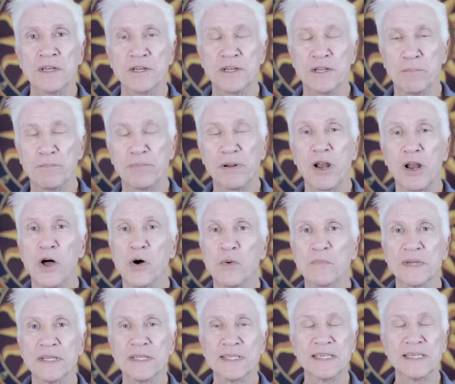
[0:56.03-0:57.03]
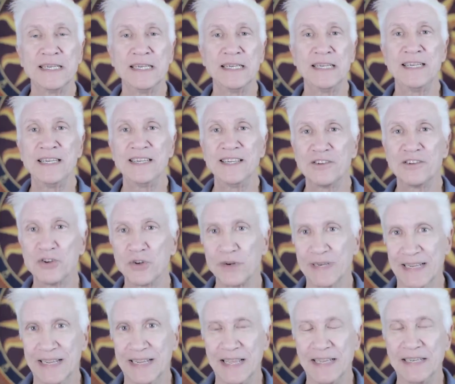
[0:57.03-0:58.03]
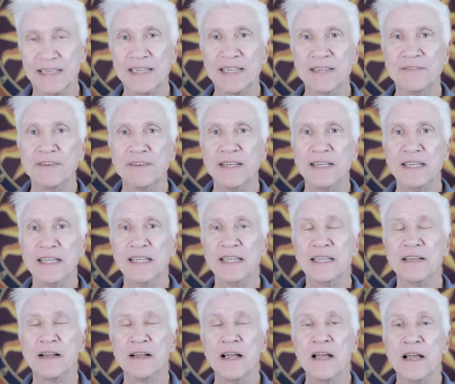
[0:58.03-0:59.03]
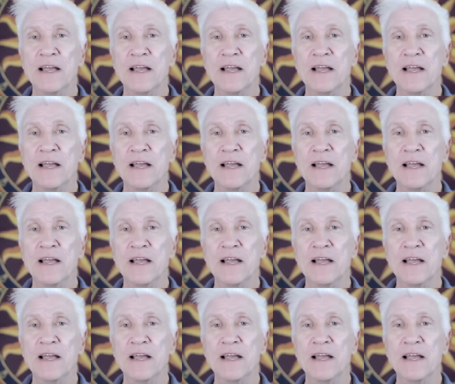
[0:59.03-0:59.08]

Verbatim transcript: diplomacy, creativity,